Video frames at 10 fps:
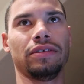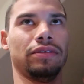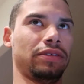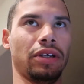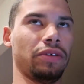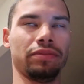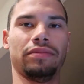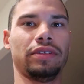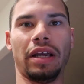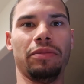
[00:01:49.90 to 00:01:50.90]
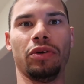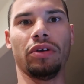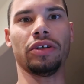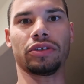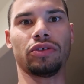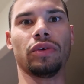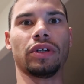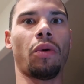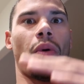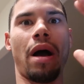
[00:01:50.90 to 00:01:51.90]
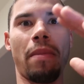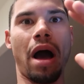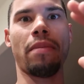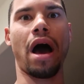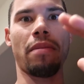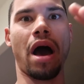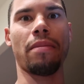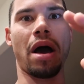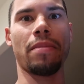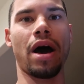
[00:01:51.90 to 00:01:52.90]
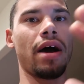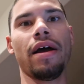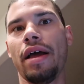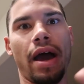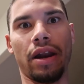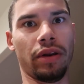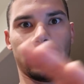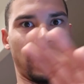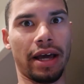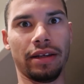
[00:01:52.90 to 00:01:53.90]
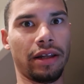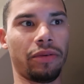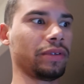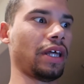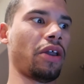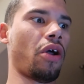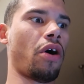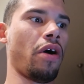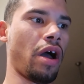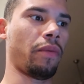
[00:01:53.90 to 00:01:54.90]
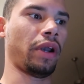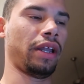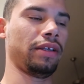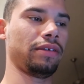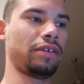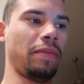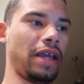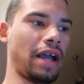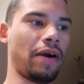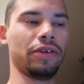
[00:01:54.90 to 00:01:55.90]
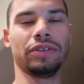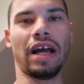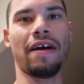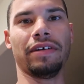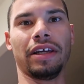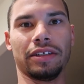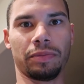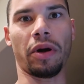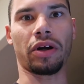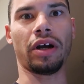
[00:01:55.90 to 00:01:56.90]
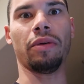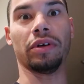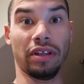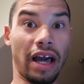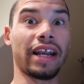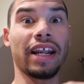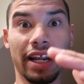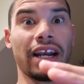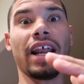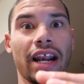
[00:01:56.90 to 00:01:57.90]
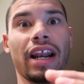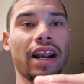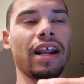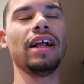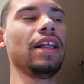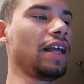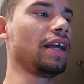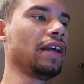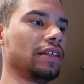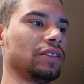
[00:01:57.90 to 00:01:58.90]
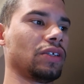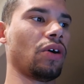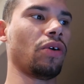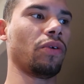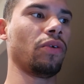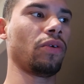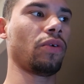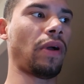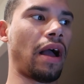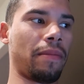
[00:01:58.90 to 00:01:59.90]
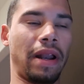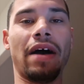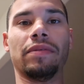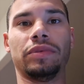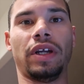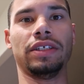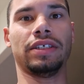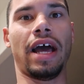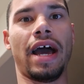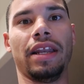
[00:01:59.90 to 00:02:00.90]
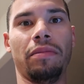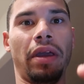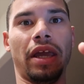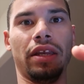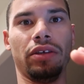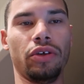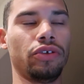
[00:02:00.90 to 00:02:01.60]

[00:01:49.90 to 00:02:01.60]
you know, say I'm doing launch control, it's like a wah, bah, bah, bah, bah, bah. I don't like that. I don't want that at all. I want it to be how I used to have it, like a spark cut with that. So I'm gonna have him change that and make it